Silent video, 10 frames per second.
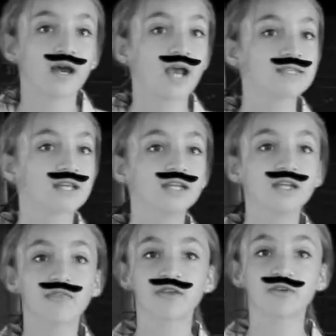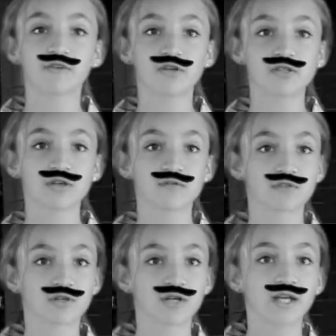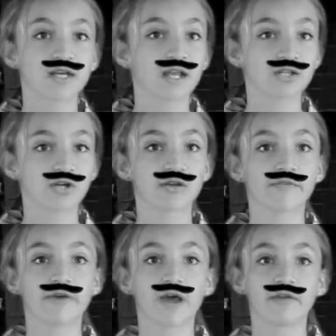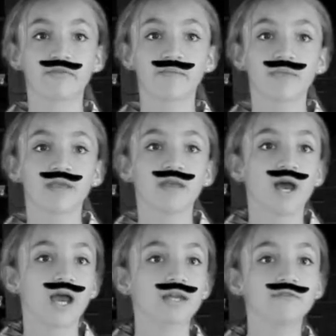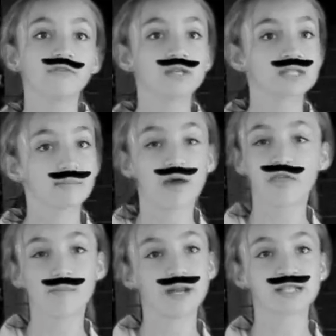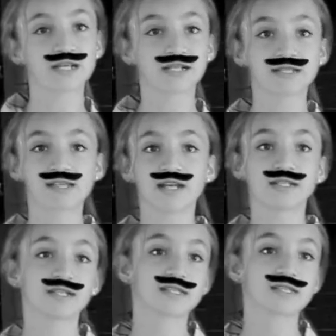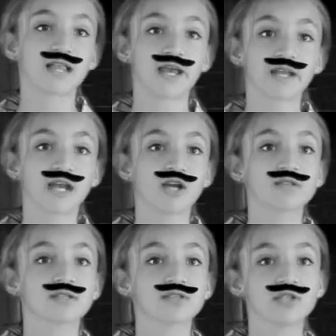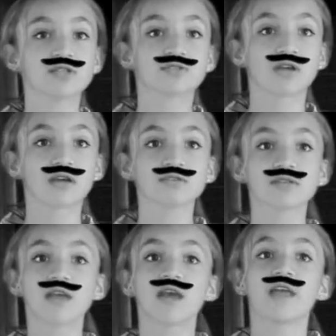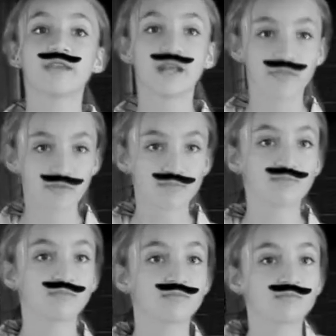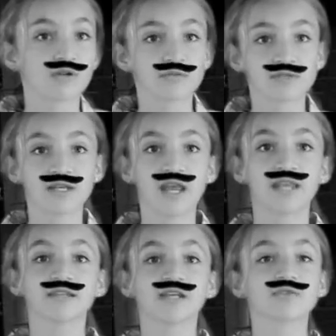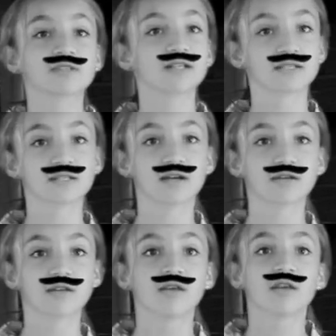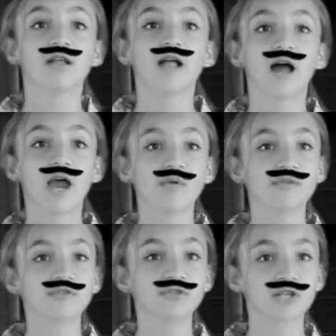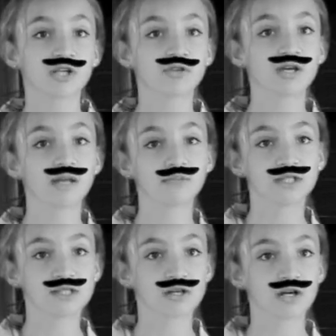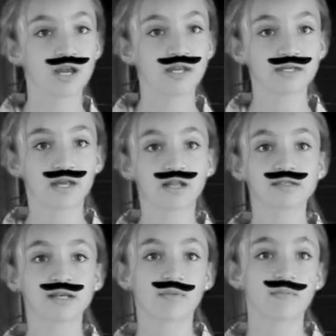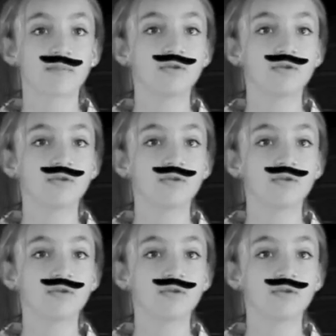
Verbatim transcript: I studied at the University of Zurich in 1905. I influenced some other amazing scientists like Ernst G. Straus Nathan Rosen and Leo Szilard. I have two children named Lisa and Elsa with my